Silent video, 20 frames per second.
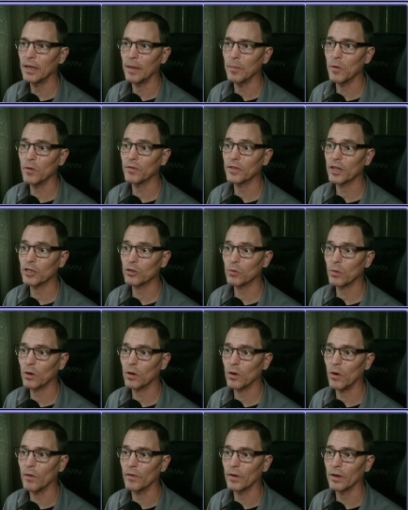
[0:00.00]
They moved this
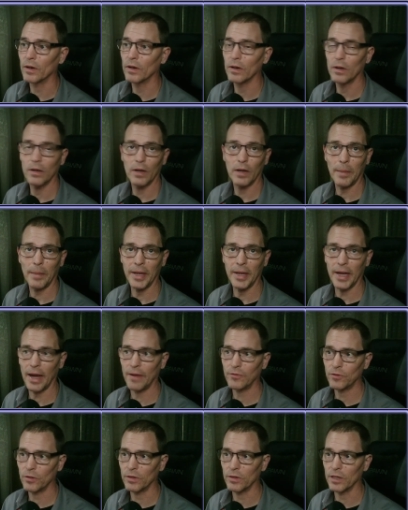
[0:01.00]
rook over coming
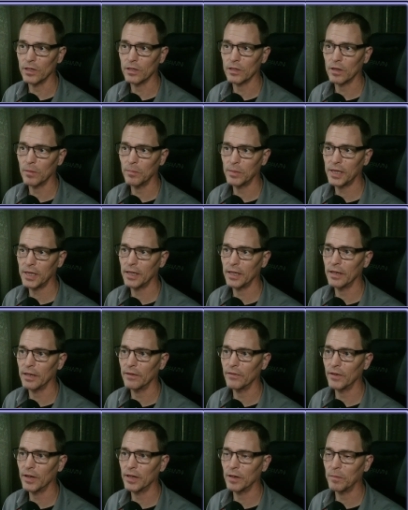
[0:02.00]
after this completely
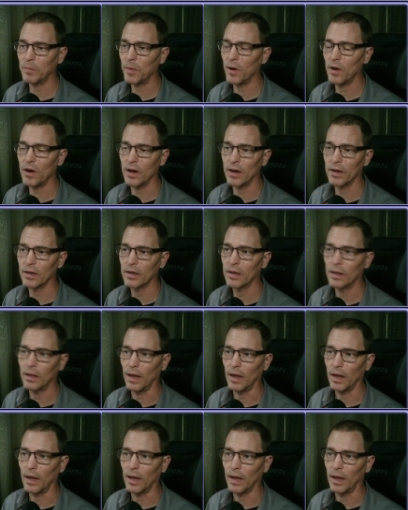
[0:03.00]
defended pawn.